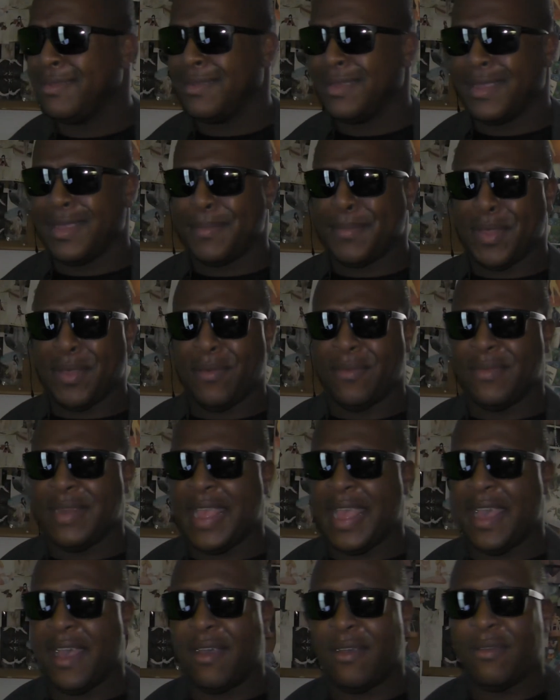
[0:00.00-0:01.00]
Come on
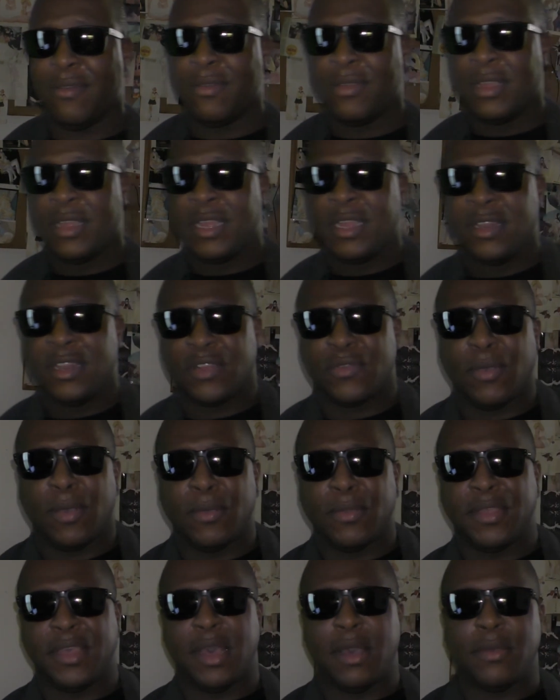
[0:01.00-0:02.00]
now. To
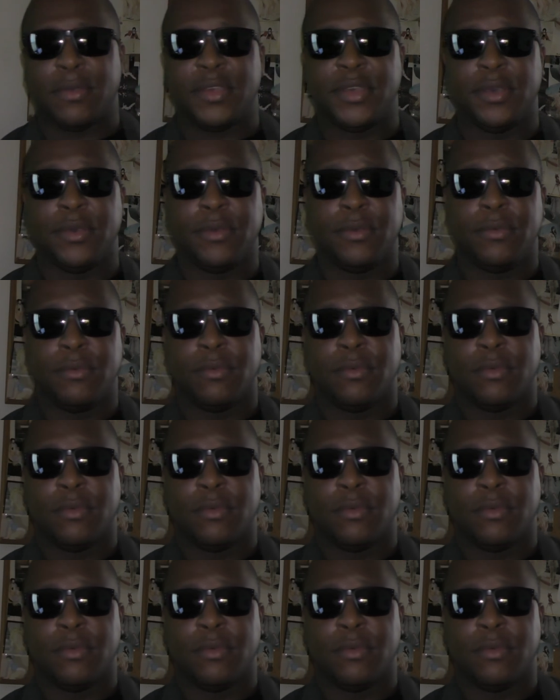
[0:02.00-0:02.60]
quote Goku,